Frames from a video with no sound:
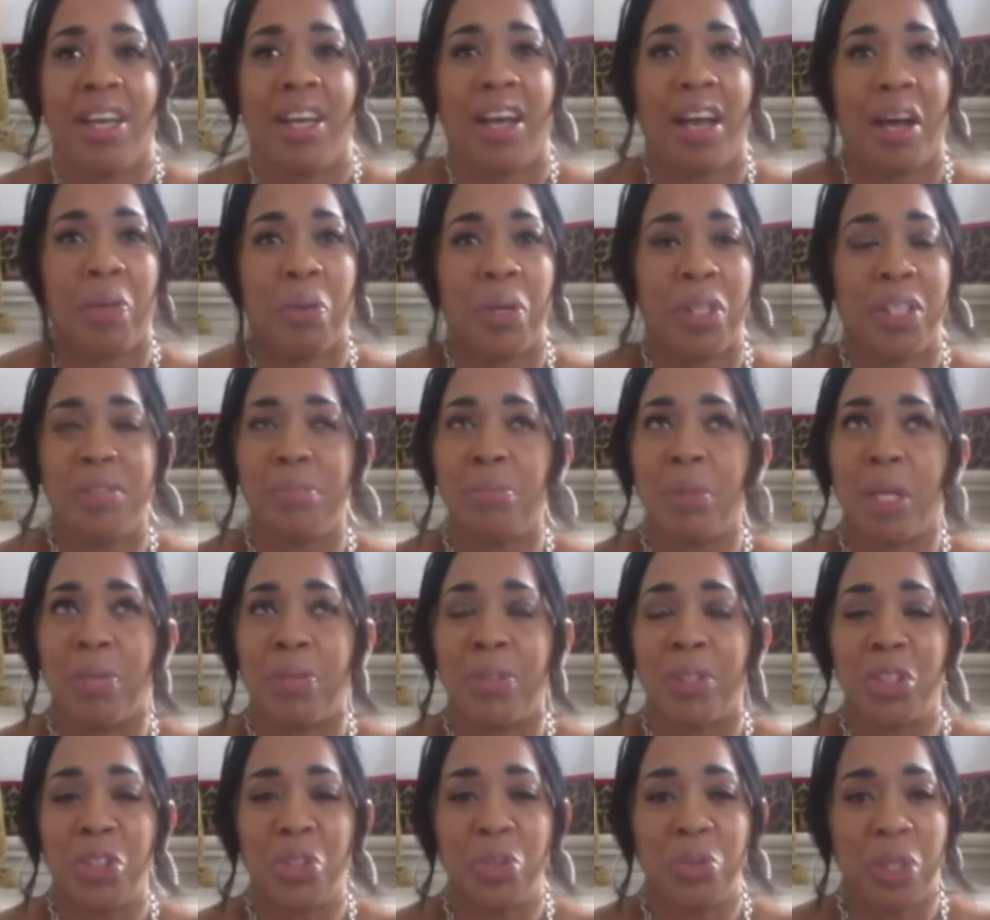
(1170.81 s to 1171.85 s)
I went
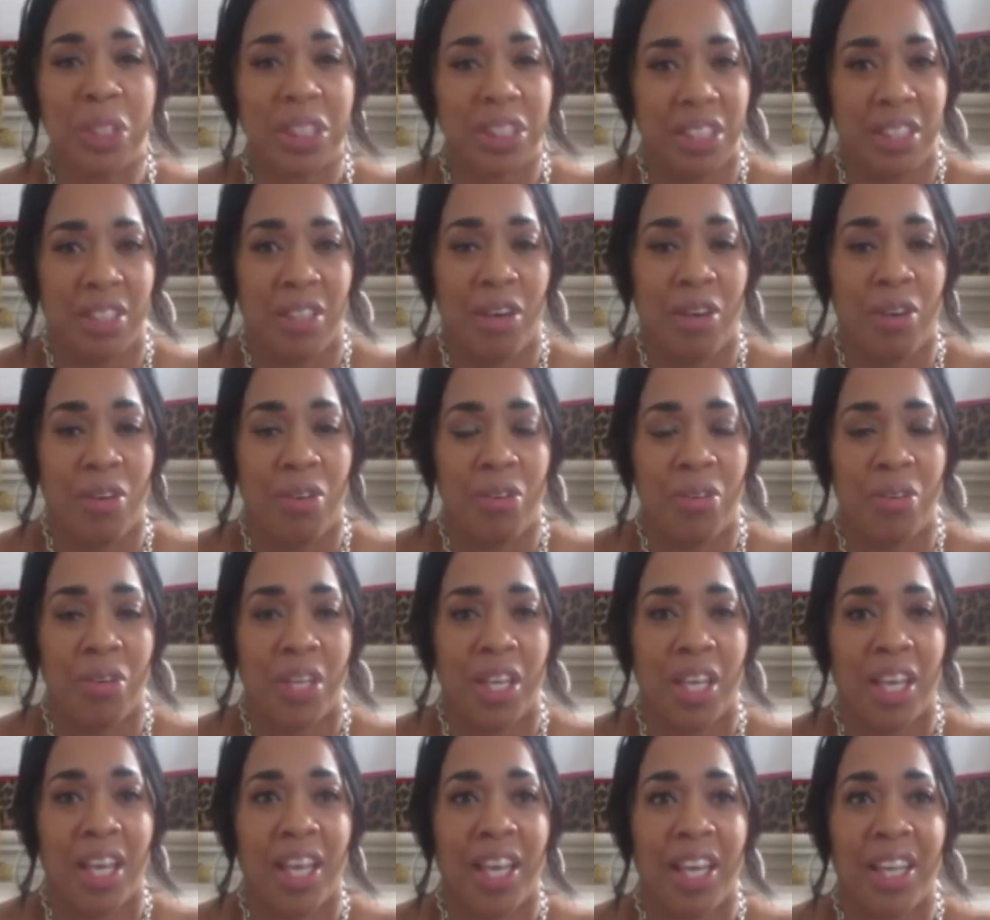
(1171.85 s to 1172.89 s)
maybe 2 weeks ago
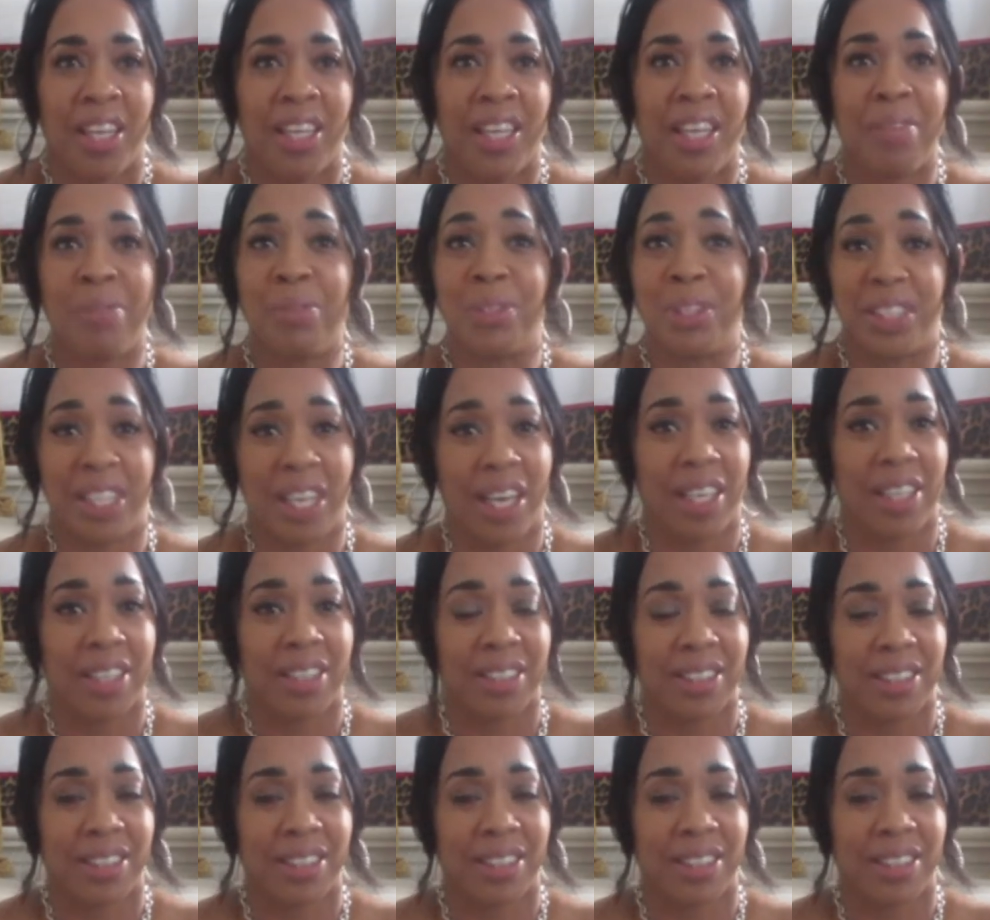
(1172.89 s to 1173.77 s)
and it was nice.